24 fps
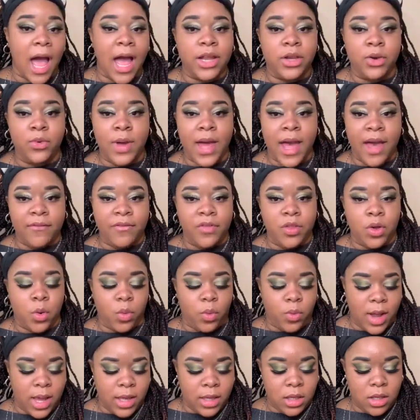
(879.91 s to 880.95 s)
do have the
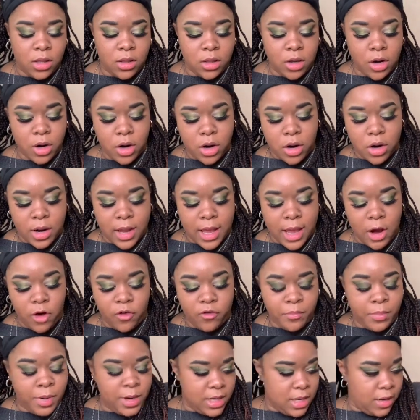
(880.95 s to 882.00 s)
regular
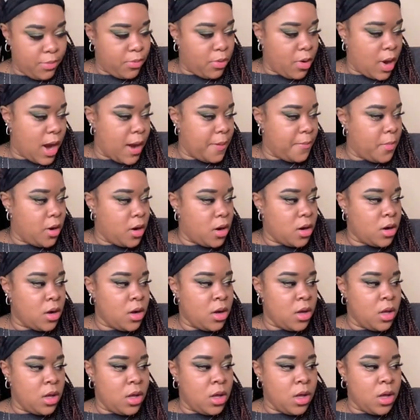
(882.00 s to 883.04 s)
e.l.f. putty primer,
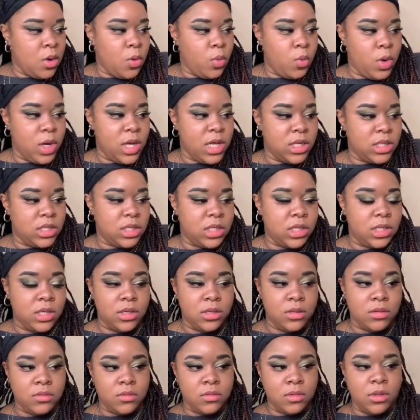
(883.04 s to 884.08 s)
which
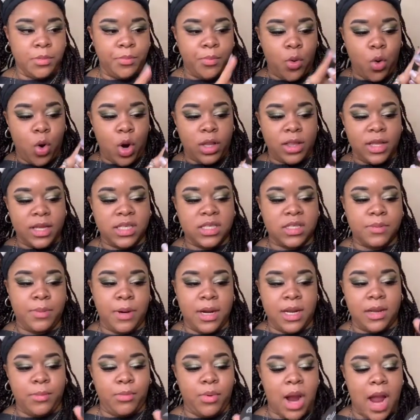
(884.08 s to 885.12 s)
the Poreless
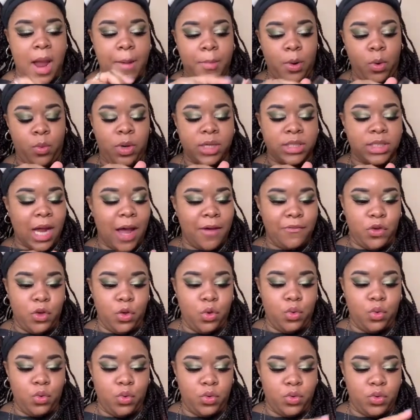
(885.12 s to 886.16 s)
Putty Primer, which I've
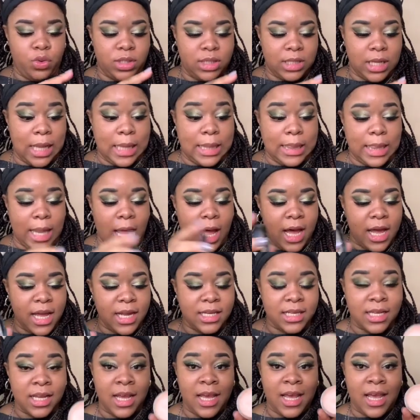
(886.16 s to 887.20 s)
used a
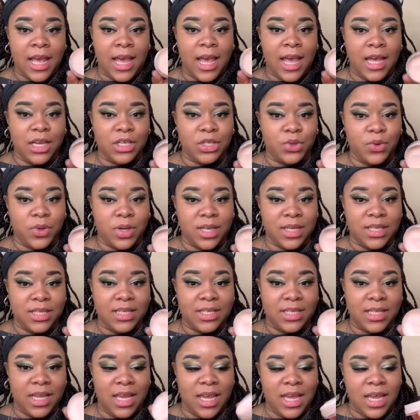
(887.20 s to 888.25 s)
lot. As you can
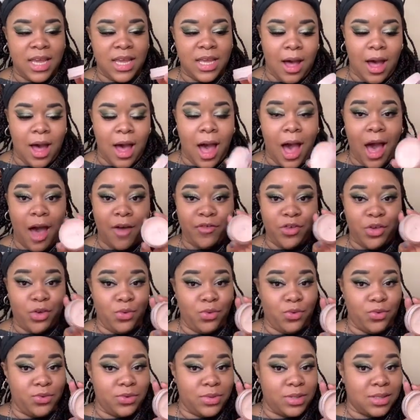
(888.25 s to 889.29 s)
see, I've
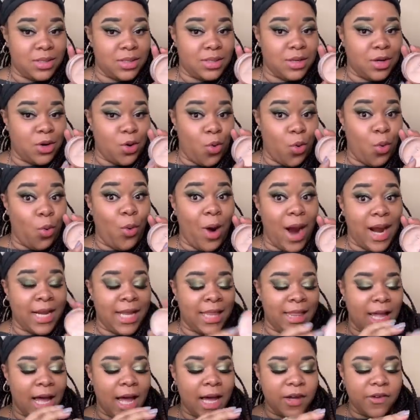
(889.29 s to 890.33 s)
used quite a
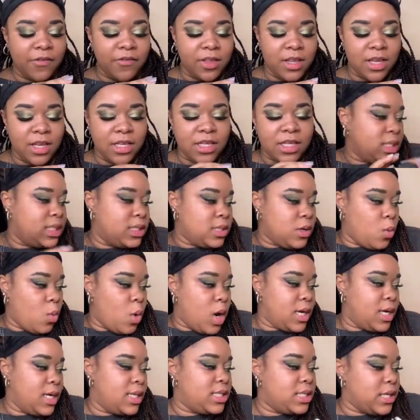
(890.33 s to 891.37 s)
lot of this.
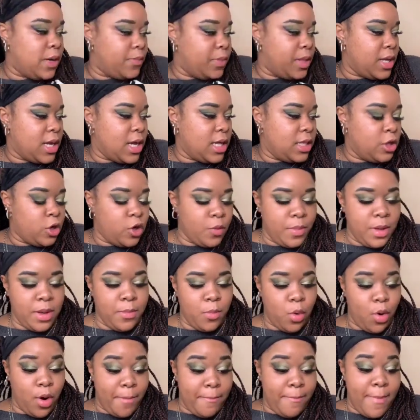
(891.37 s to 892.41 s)
Wanted something a little bit
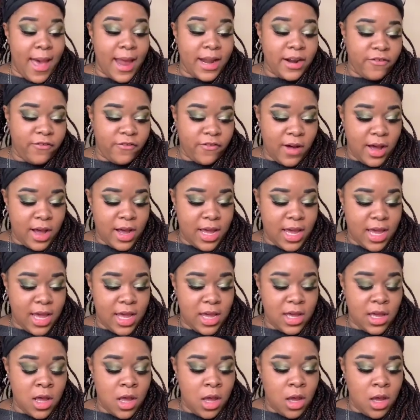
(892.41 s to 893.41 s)
more mattifying,